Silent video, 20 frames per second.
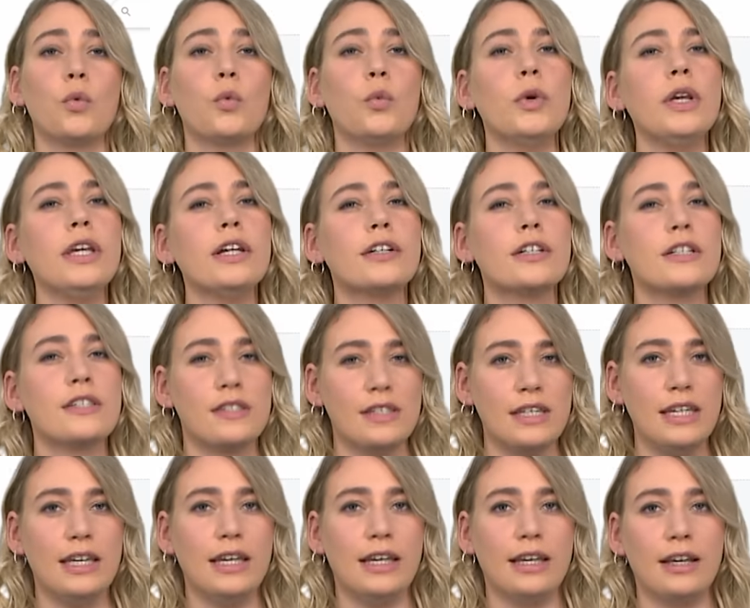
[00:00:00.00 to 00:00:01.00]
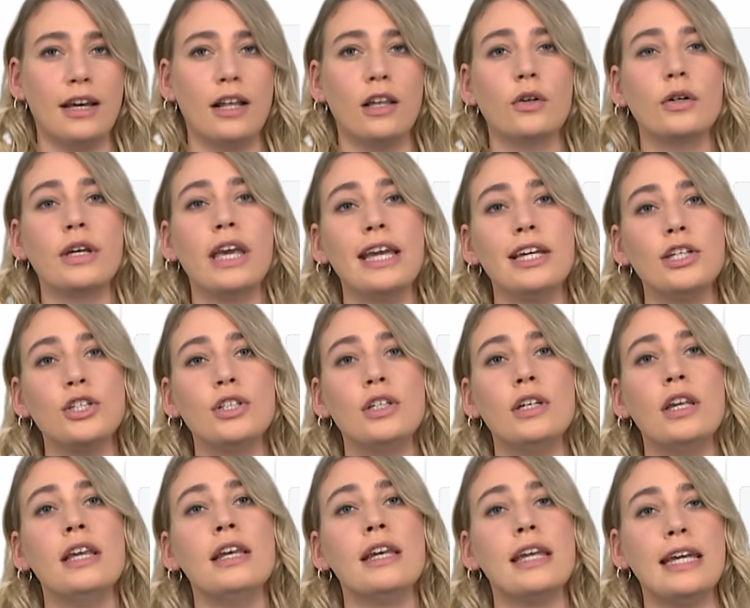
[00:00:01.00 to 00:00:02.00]
We are seeing a
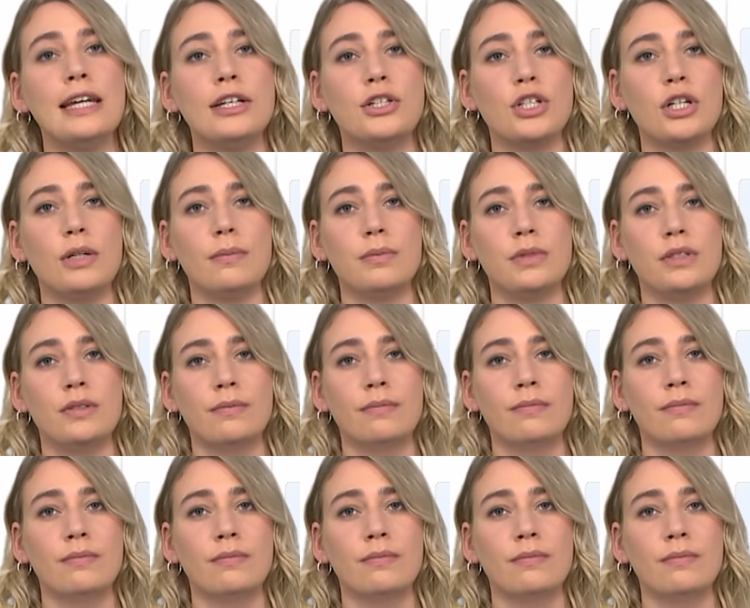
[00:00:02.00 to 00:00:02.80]
location in Egypt.